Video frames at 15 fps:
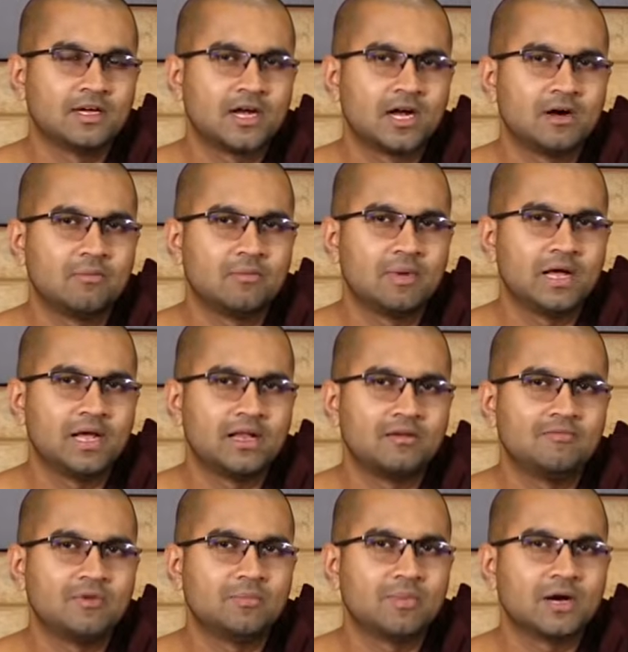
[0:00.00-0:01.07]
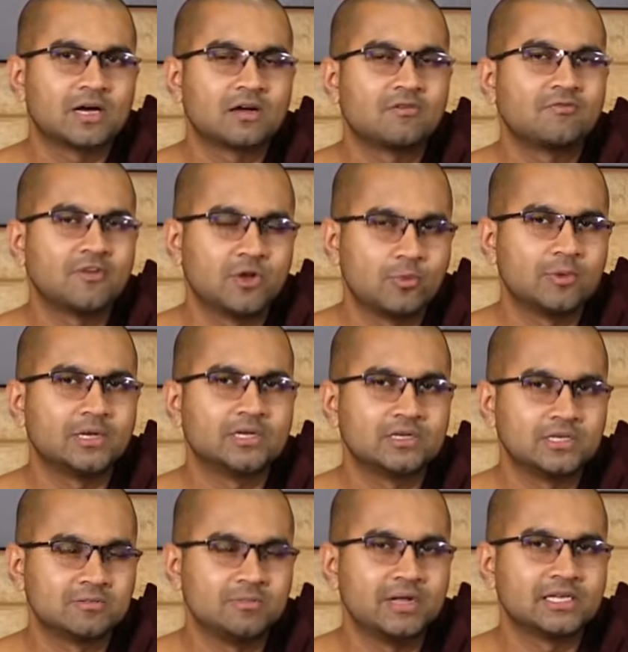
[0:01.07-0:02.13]
karma and vipaka phenomenon.
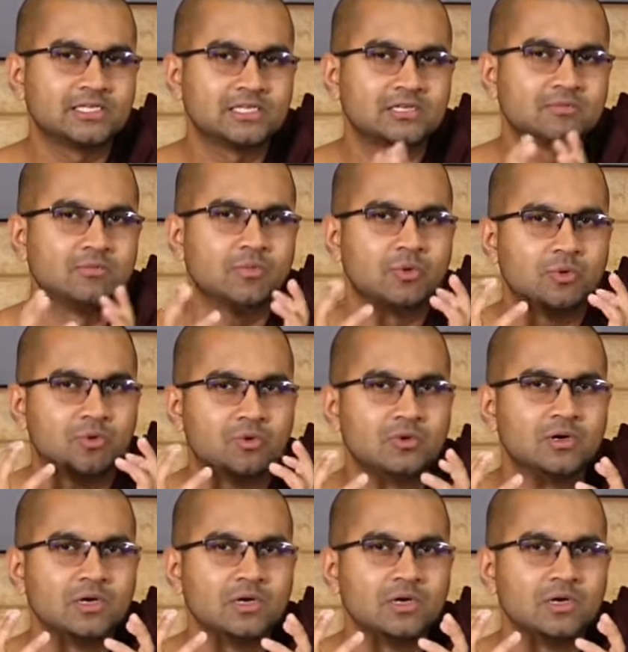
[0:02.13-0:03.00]
It makes it more